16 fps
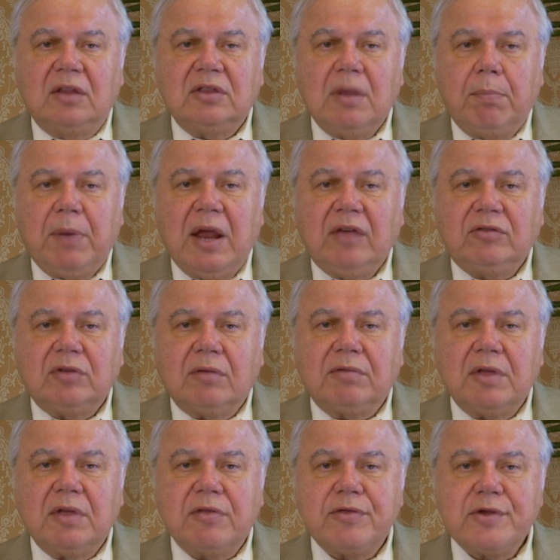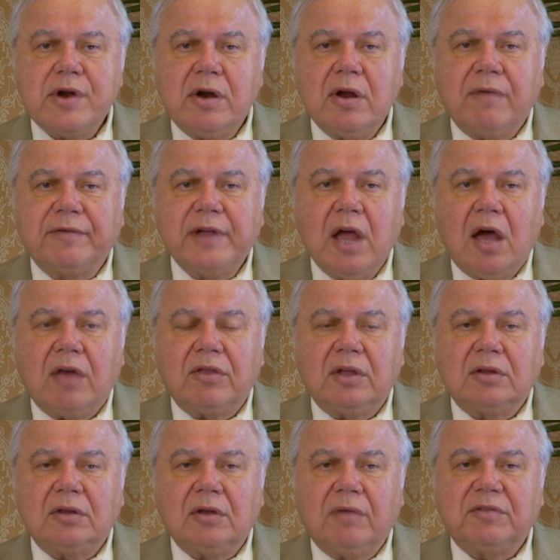the place of the throne of God
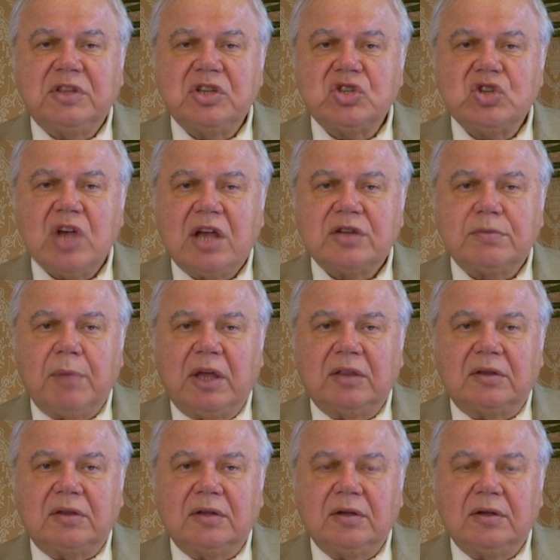and of the judgment.